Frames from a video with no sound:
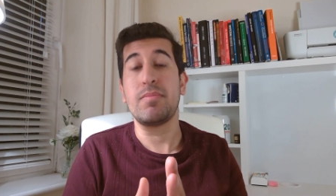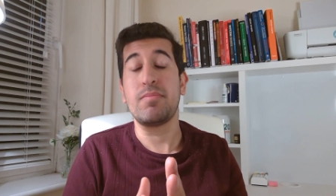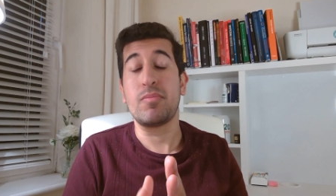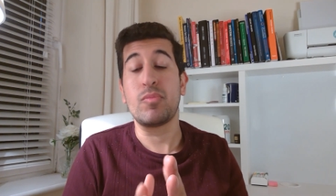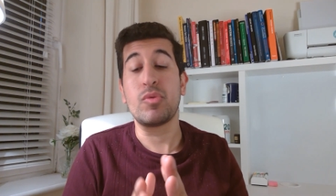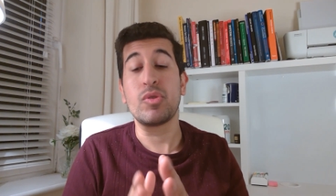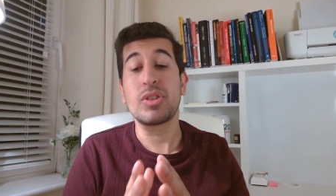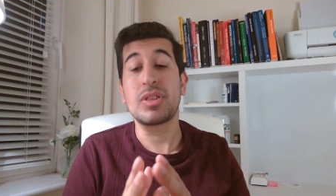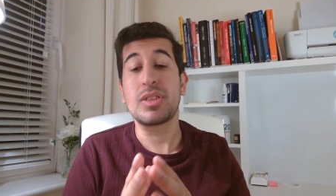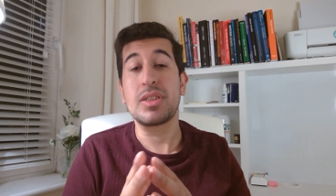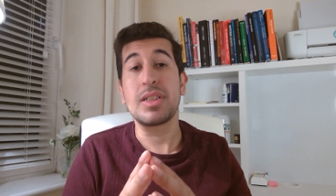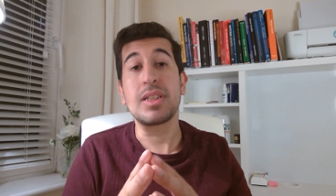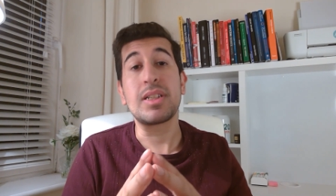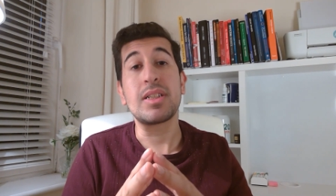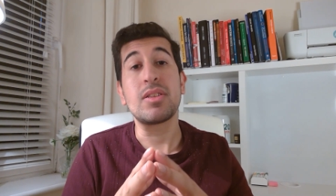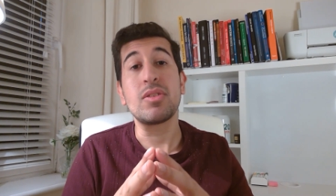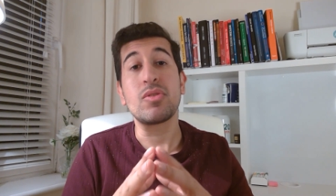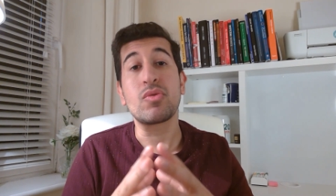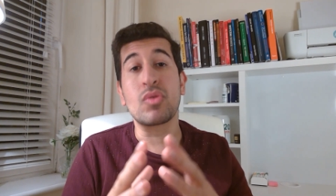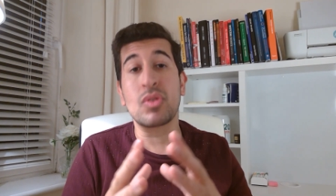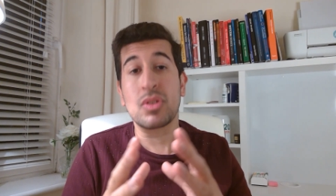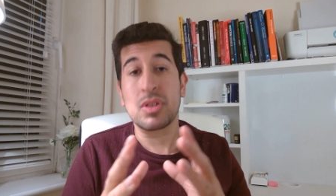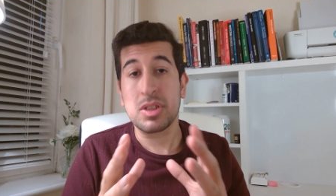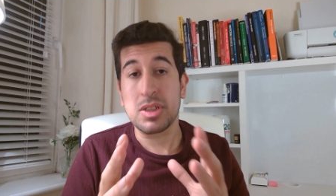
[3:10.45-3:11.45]
once they get
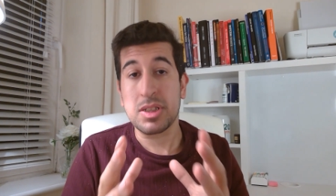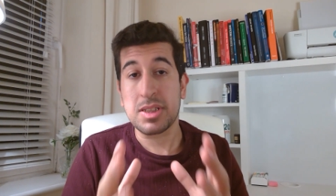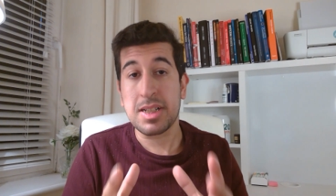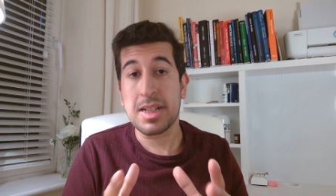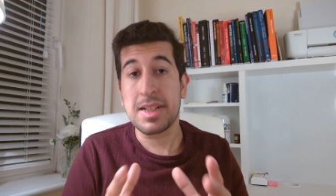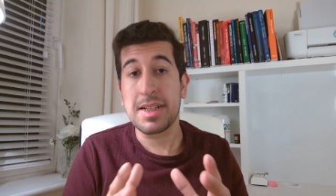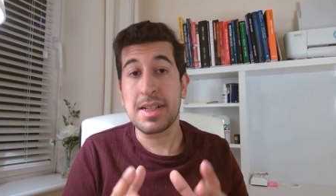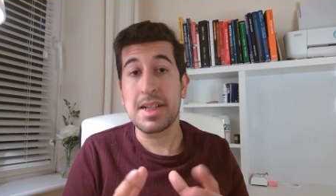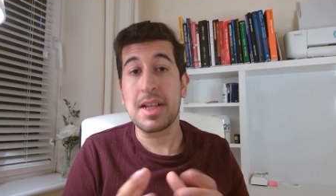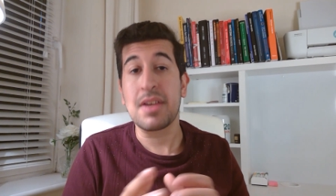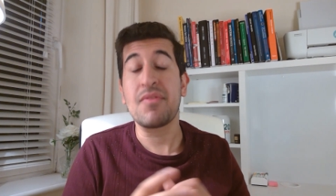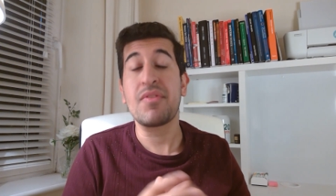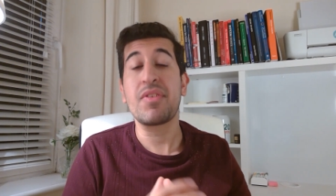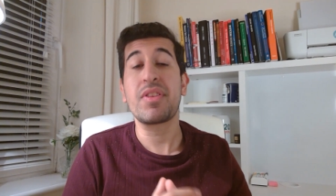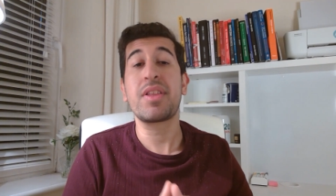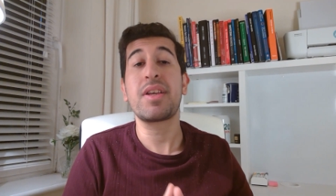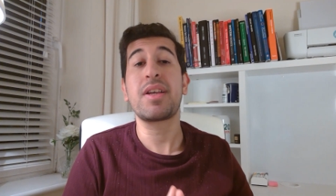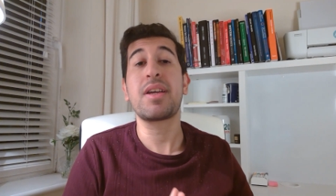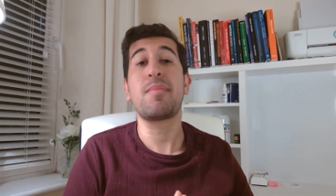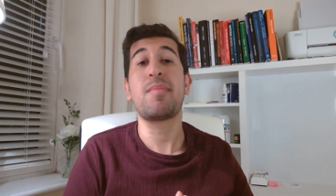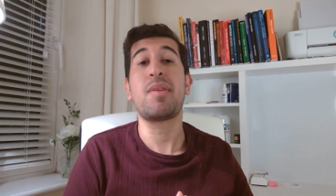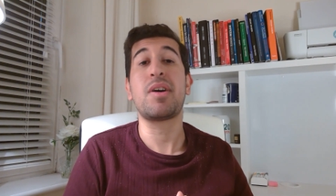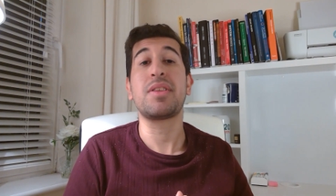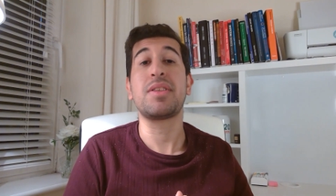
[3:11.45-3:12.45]
into understanding
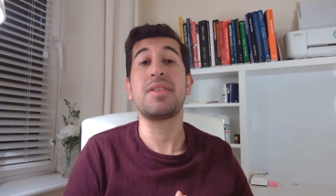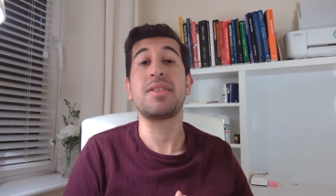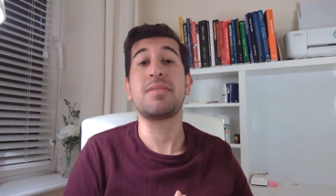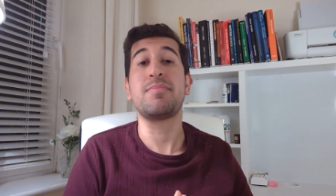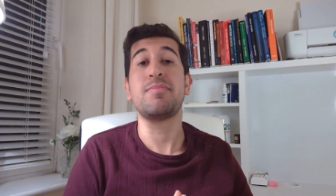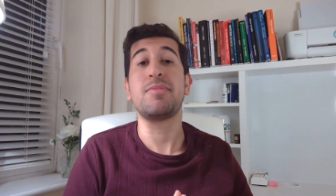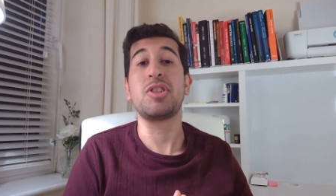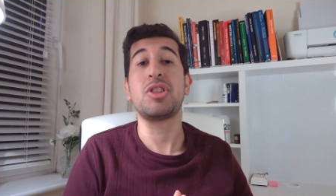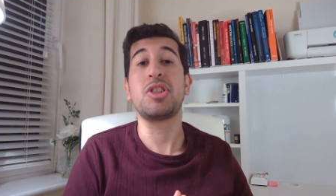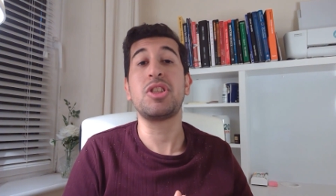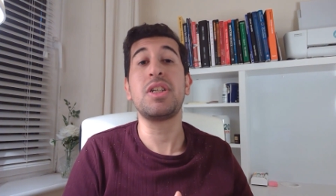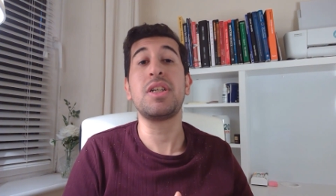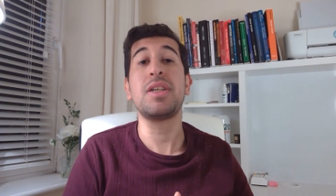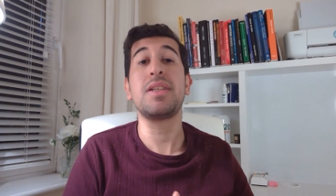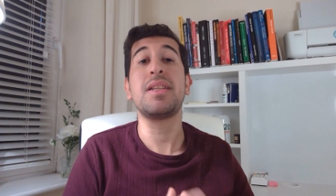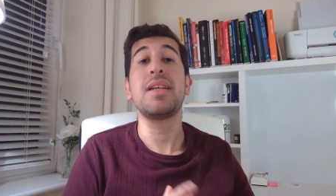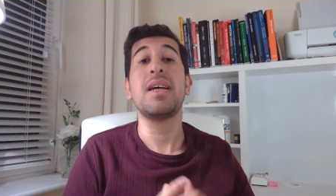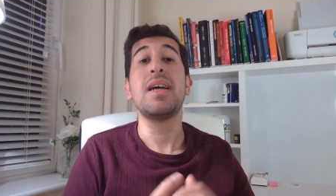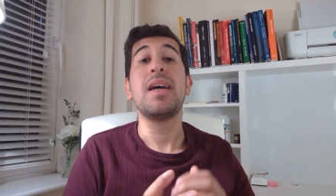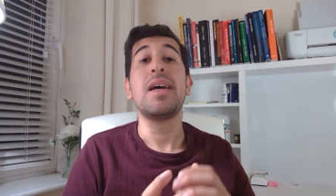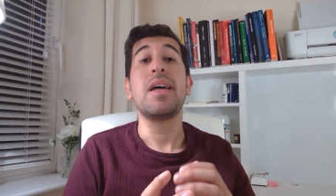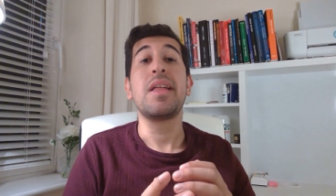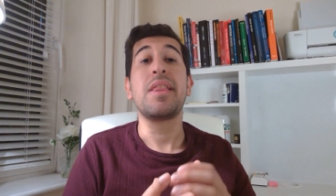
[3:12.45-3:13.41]
everything about this machine